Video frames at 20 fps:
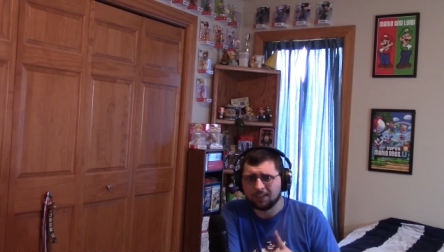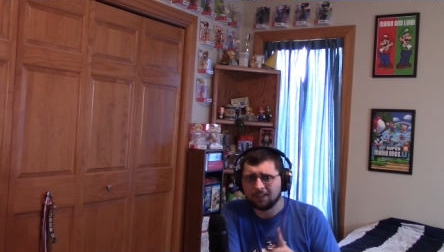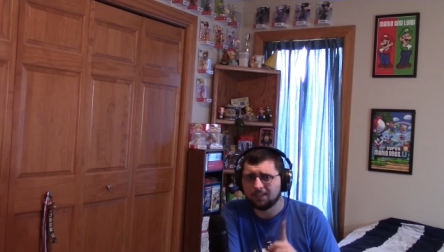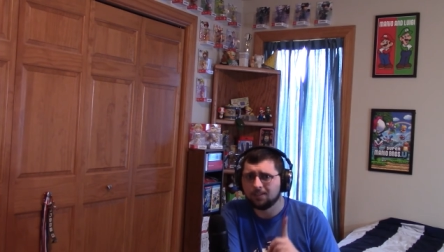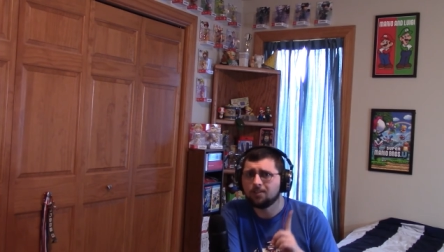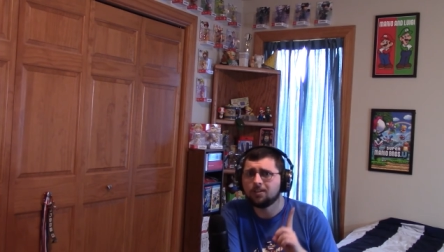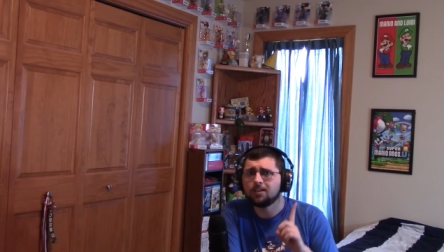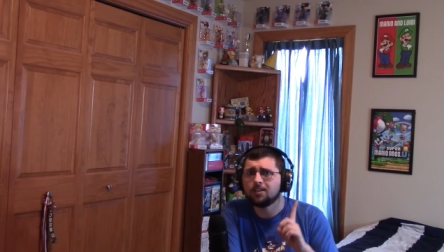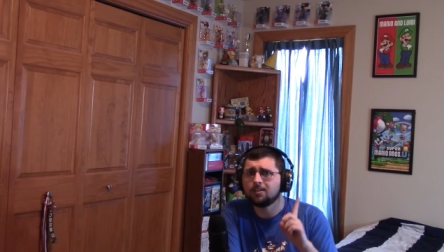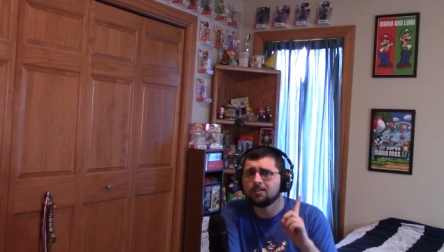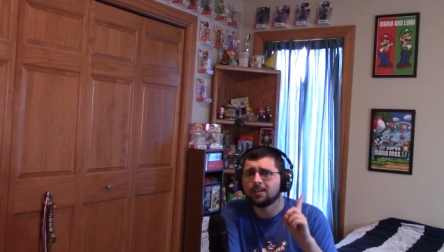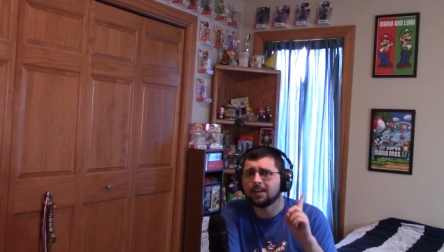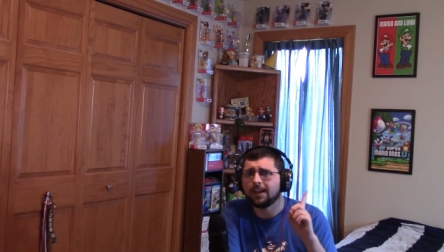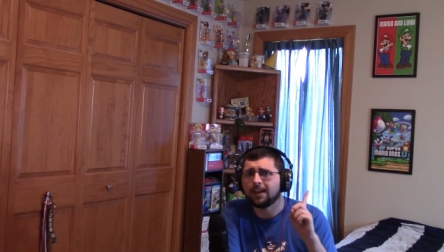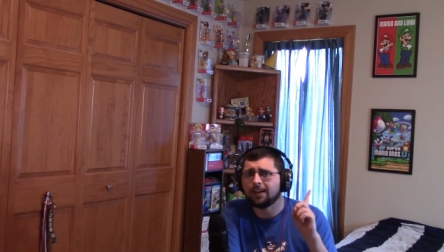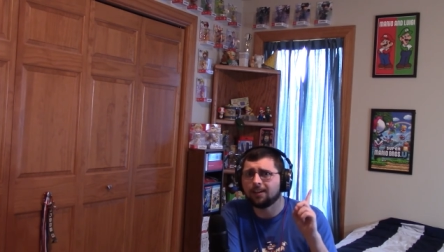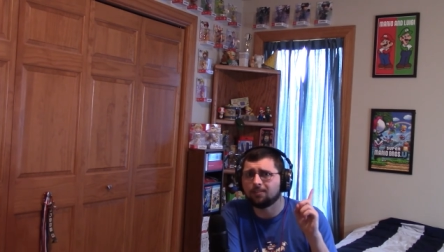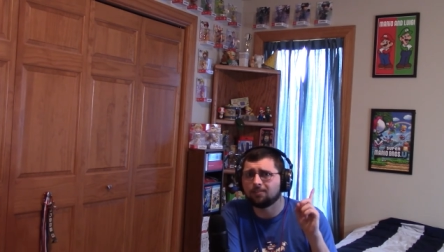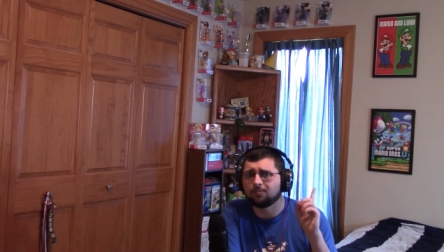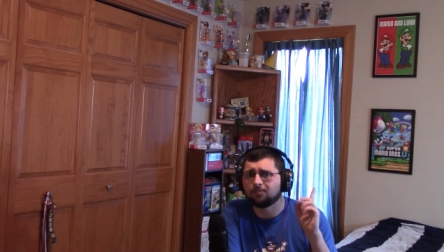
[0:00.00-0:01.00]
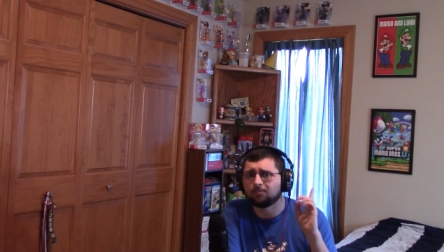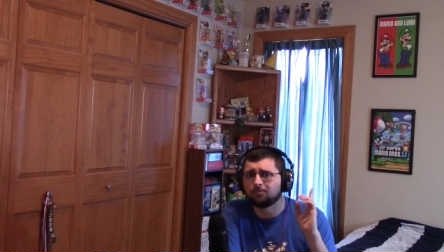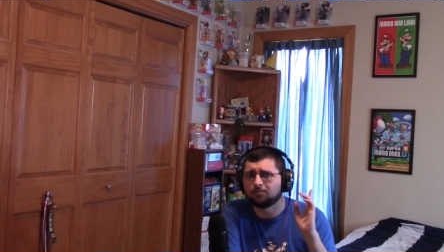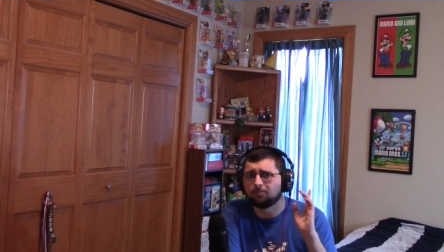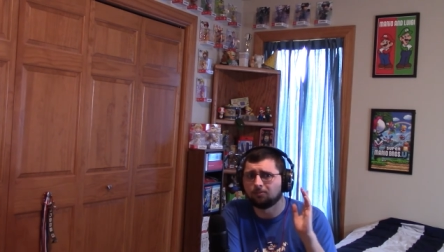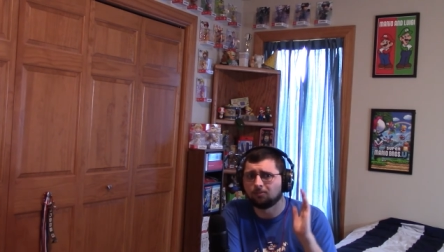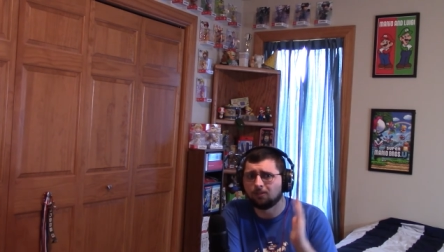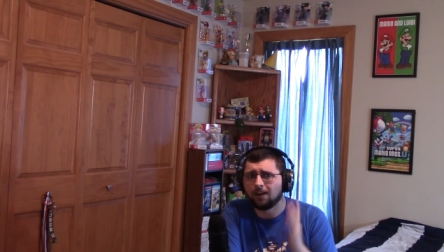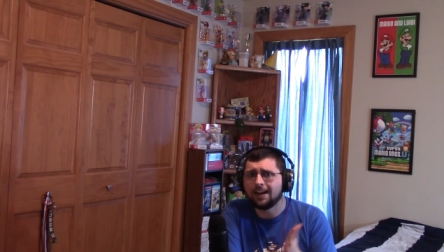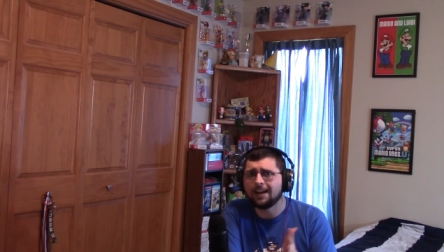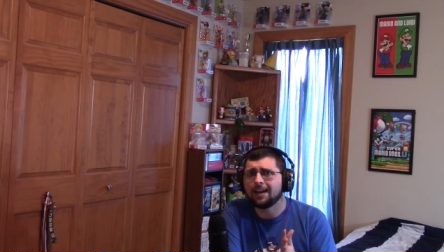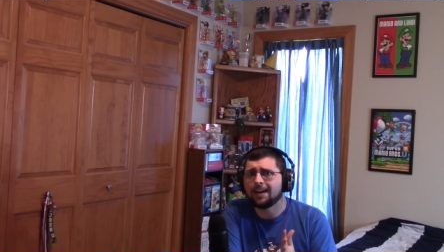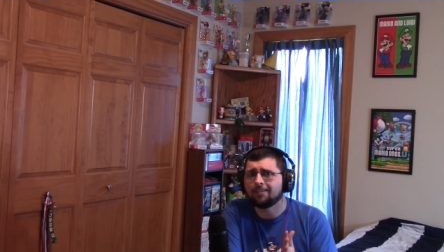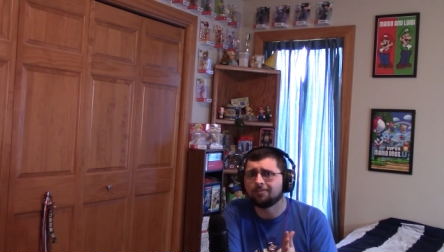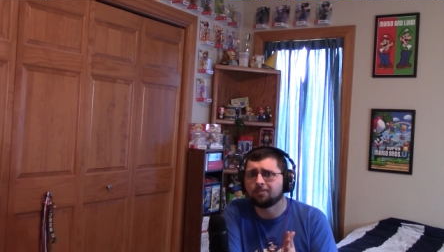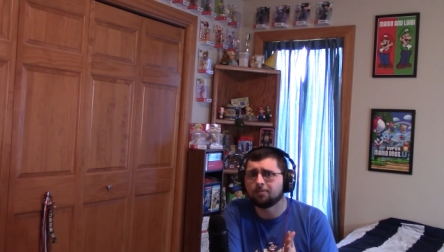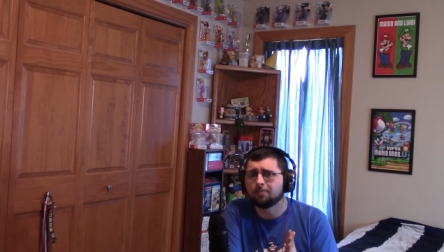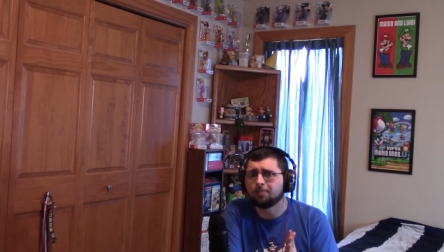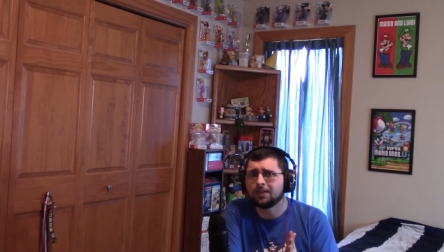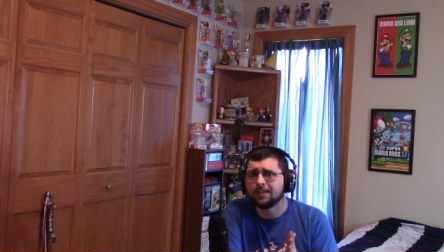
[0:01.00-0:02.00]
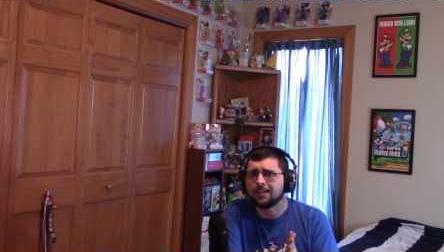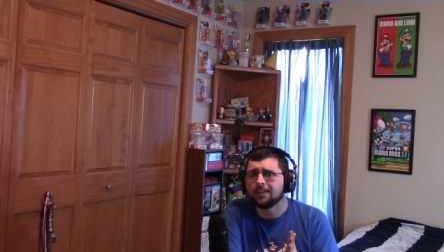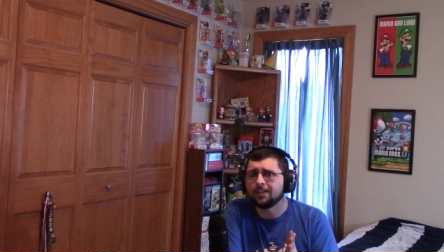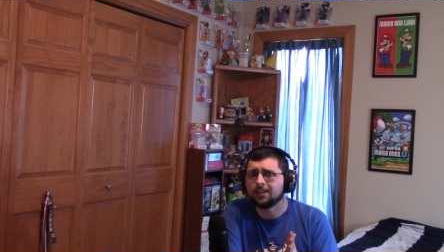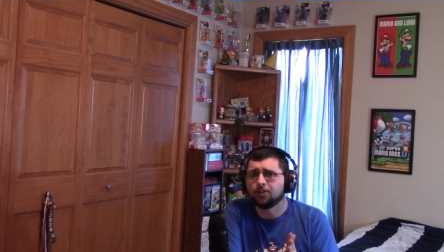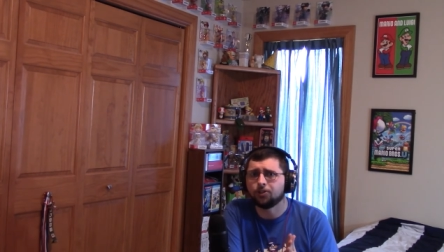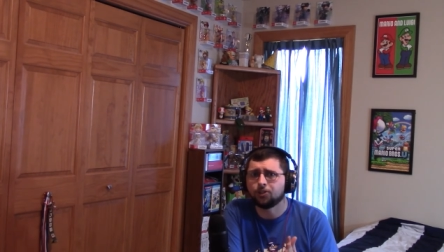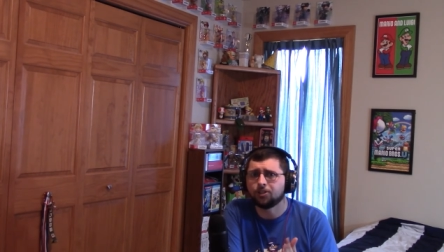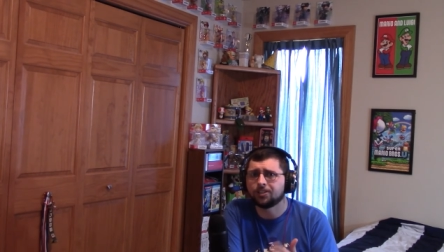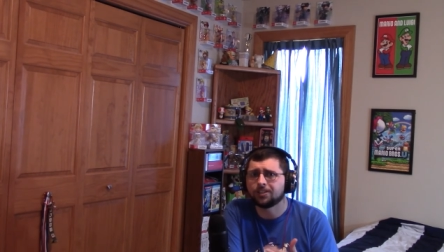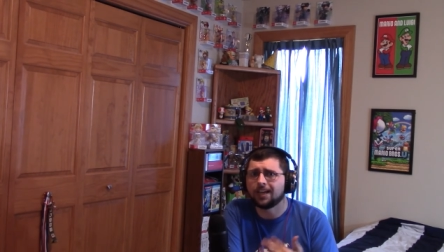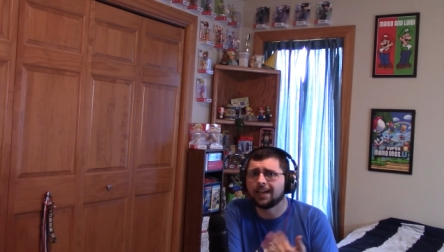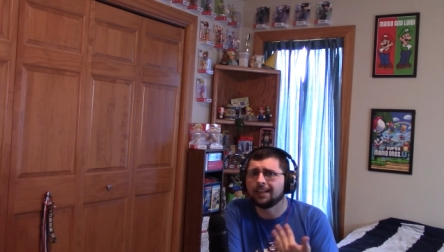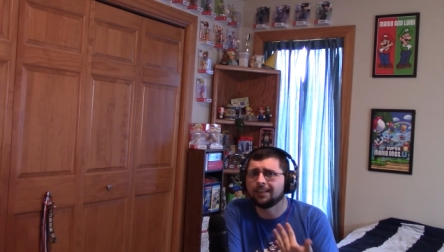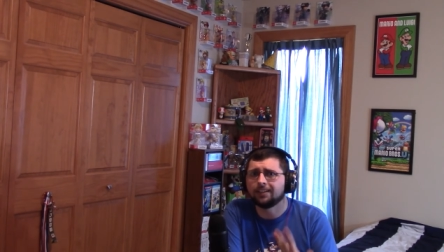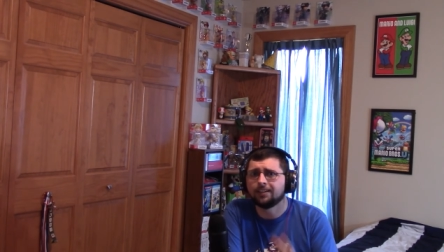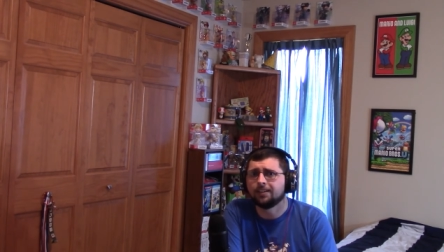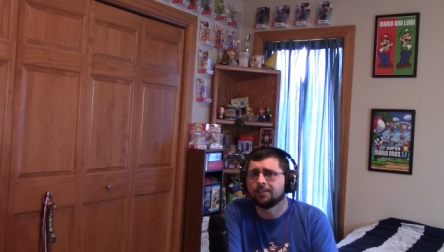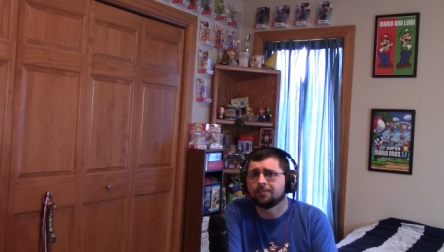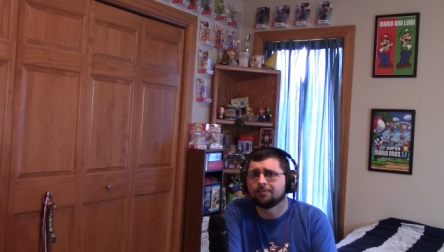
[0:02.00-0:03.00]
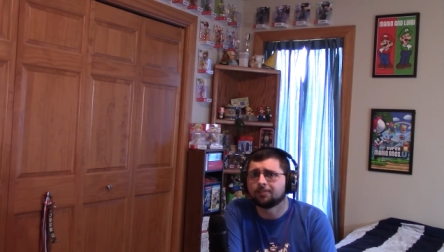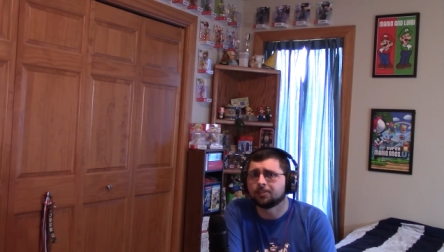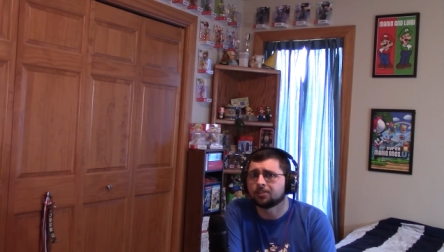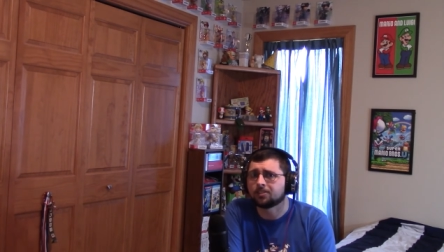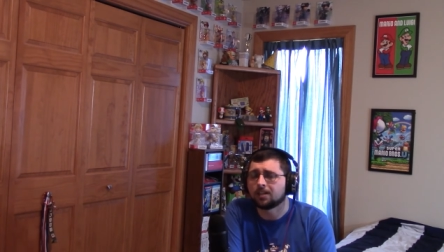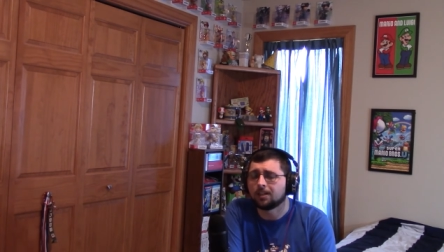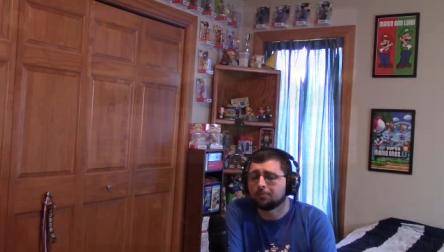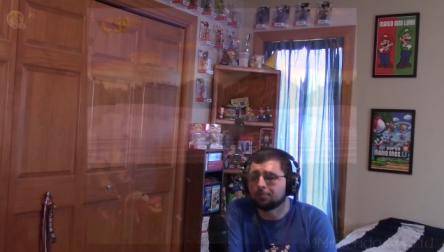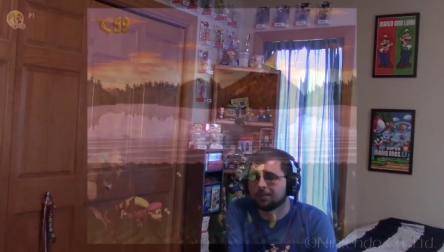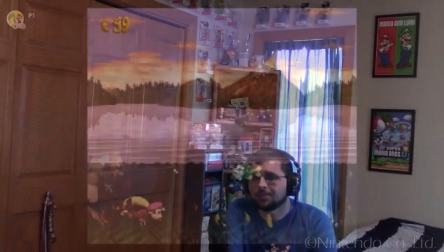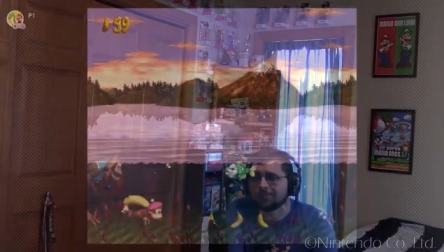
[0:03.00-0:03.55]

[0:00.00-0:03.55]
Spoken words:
you could do that right after beating Yoshi's Island and the first couple of